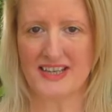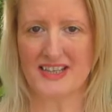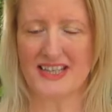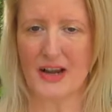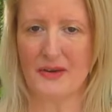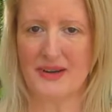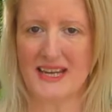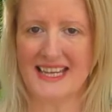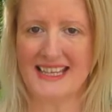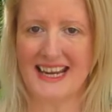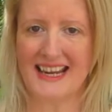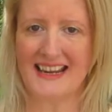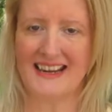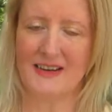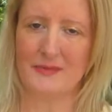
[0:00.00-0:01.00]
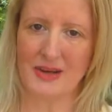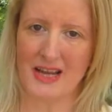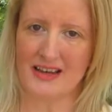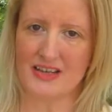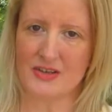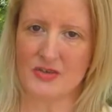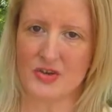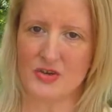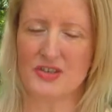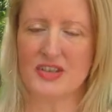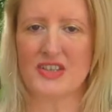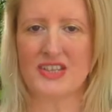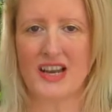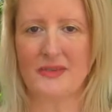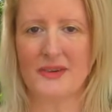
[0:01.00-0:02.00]
sewing. Where are you new to
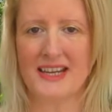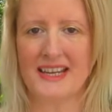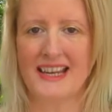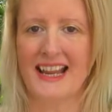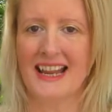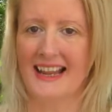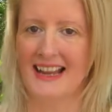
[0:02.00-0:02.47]
sewing?